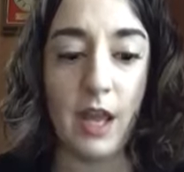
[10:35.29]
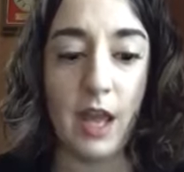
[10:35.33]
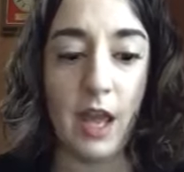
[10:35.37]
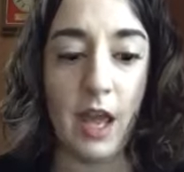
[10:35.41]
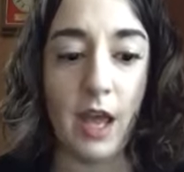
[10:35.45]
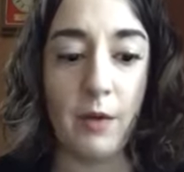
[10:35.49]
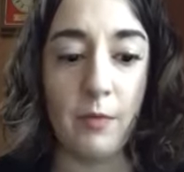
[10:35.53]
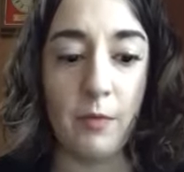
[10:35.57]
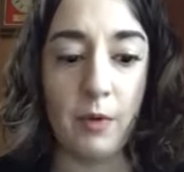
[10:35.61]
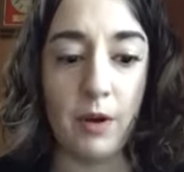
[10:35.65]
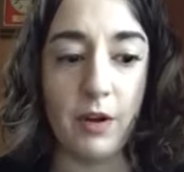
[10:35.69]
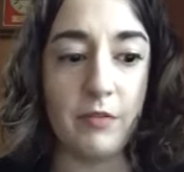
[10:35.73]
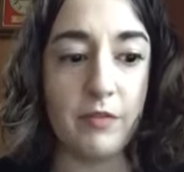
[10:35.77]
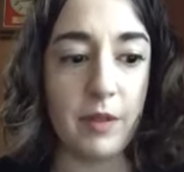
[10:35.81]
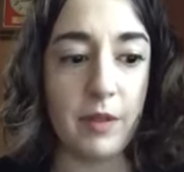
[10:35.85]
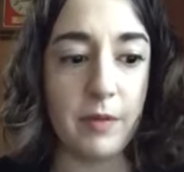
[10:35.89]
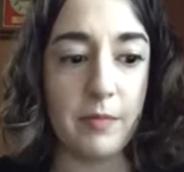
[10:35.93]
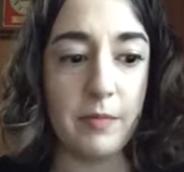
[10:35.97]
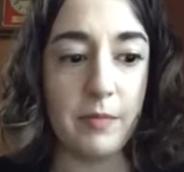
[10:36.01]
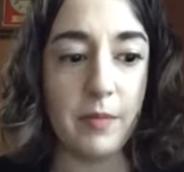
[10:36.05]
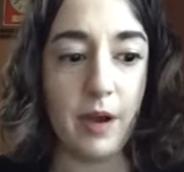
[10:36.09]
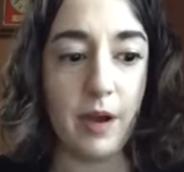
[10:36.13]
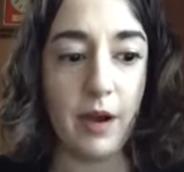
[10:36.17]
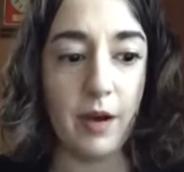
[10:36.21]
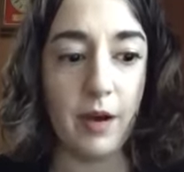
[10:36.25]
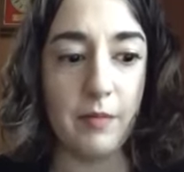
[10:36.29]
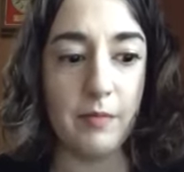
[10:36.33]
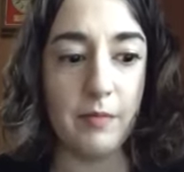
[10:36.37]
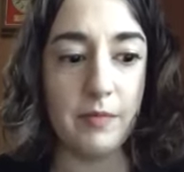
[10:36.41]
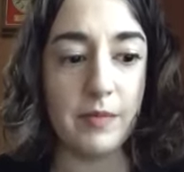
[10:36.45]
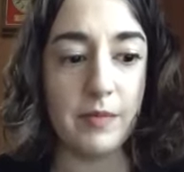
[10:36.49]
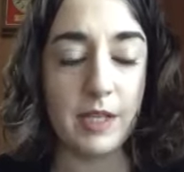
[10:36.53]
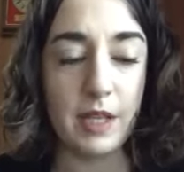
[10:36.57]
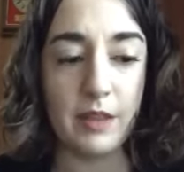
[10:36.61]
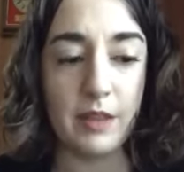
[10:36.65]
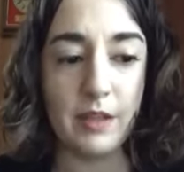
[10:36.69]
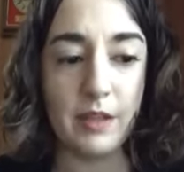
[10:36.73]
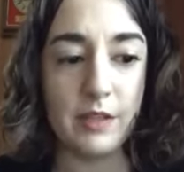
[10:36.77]
and one of them um,
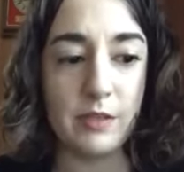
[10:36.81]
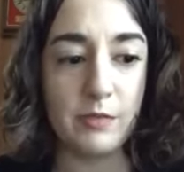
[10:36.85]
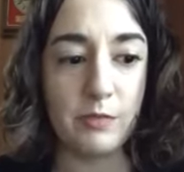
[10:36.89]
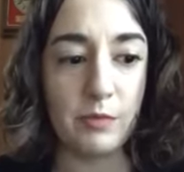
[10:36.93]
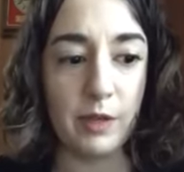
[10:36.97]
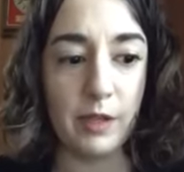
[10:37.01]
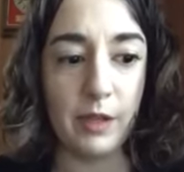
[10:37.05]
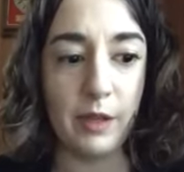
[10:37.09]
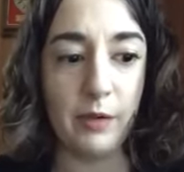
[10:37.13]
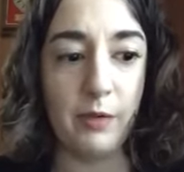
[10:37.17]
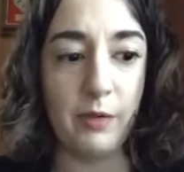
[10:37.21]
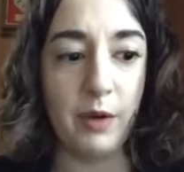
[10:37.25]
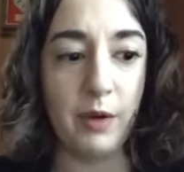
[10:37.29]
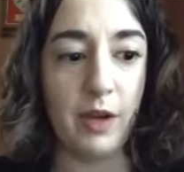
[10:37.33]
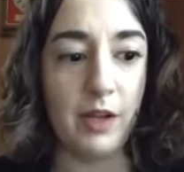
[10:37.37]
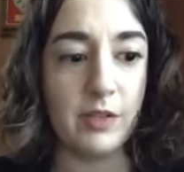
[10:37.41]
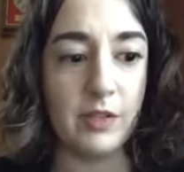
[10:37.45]
said this really well.